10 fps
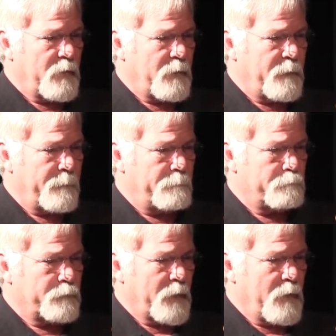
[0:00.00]
Um,
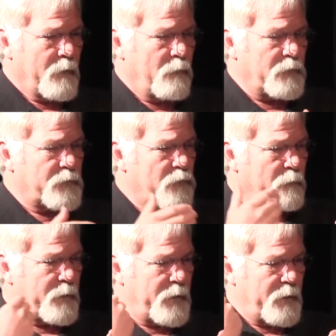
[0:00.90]
which
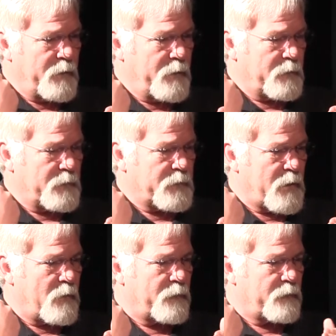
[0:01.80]
terminated at the
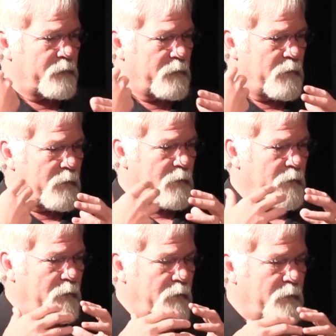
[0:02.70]
south
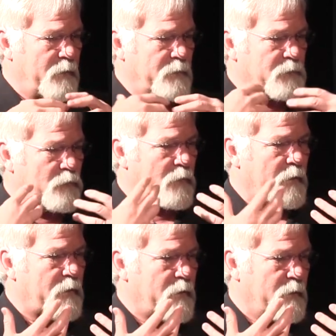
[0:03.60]
in the
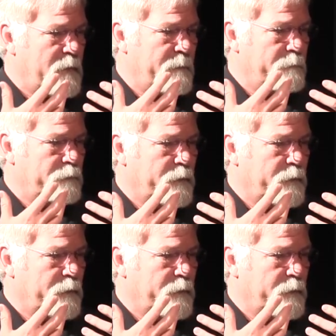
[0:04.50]
historic um,